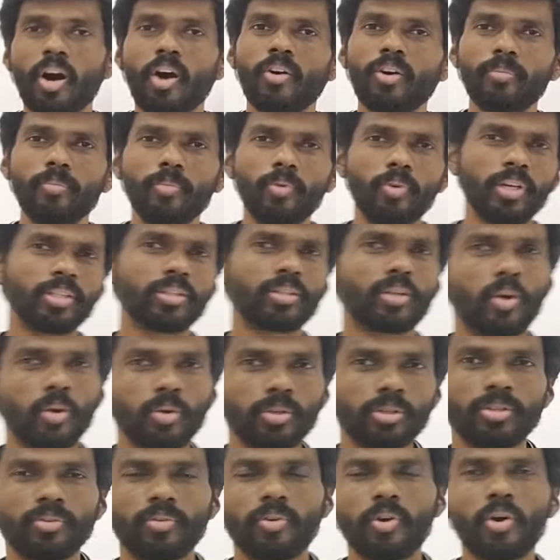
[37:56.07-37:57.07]
Our moon is
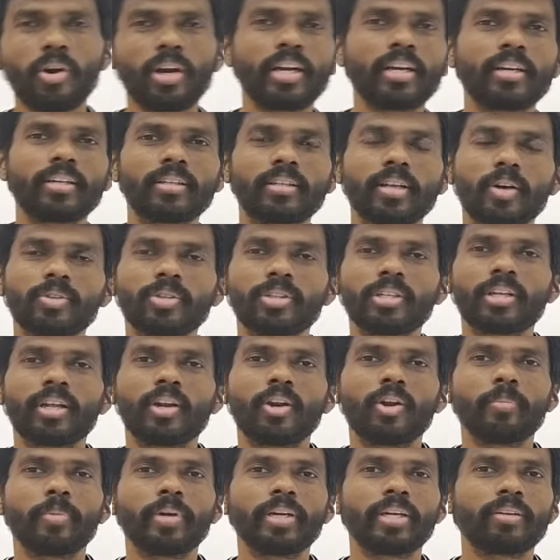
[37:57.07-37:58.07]
close to 400,000
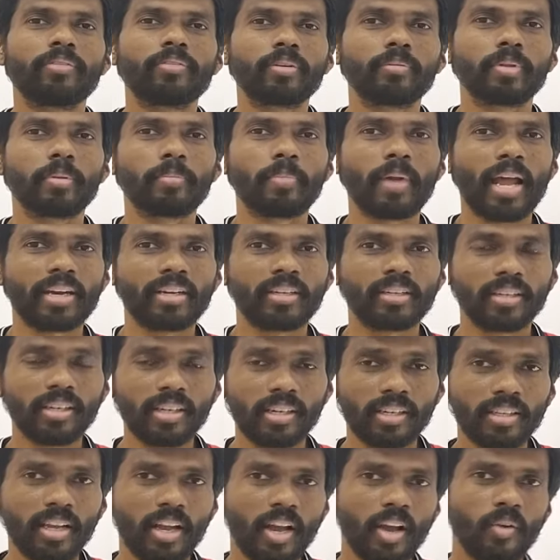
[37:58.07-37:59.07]
km from the planet
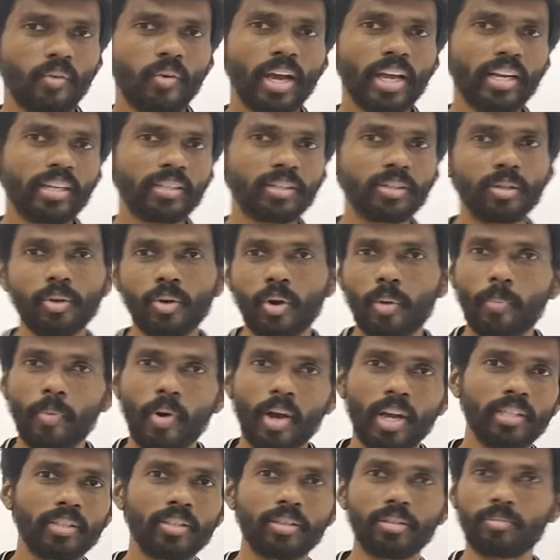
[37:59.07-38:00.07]
Earth, whereas
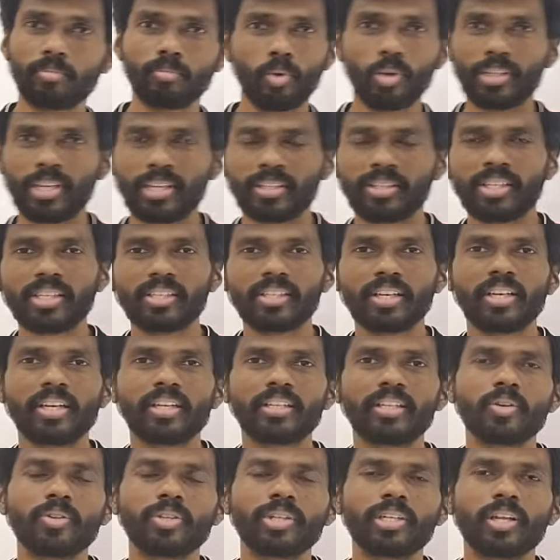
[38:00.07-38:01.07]
Europa is more than
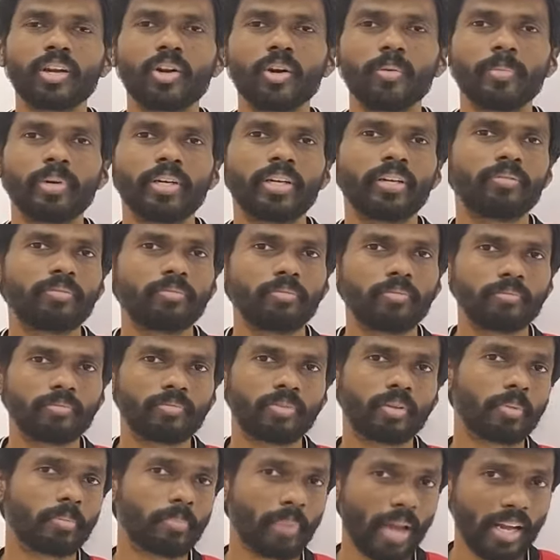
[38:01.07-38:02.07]
600,000 km
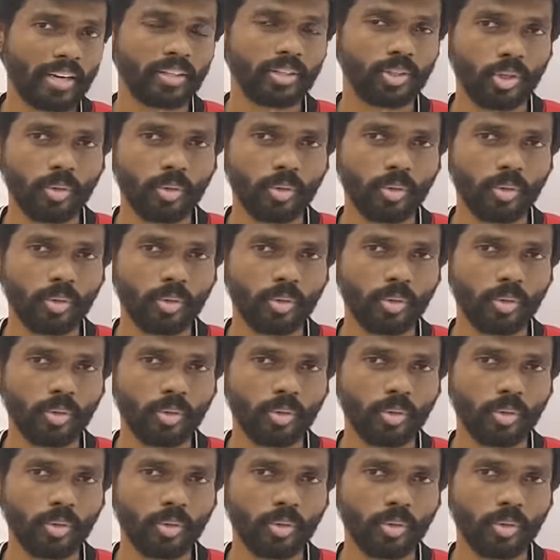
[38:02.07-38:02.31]
from the planet